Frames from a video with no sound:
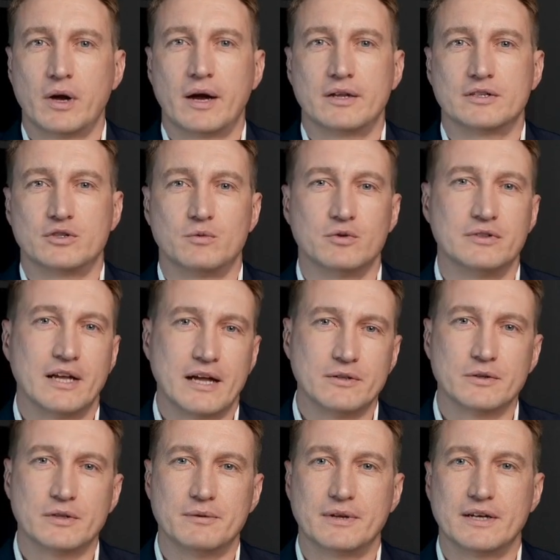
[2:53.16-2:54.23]
All right, so we've got
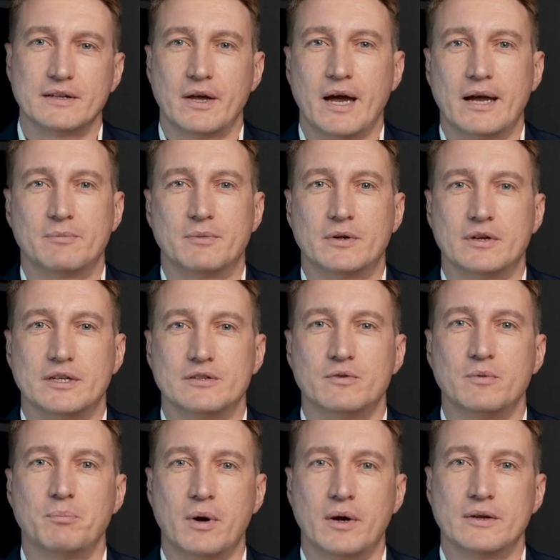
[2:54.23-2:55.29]
limited liability
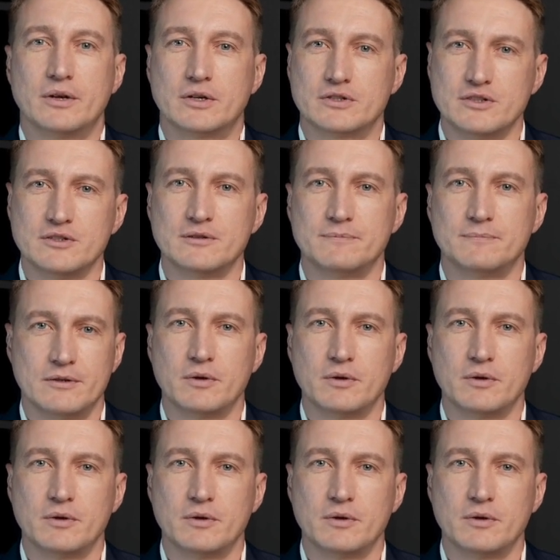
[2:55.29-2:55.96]
for partners,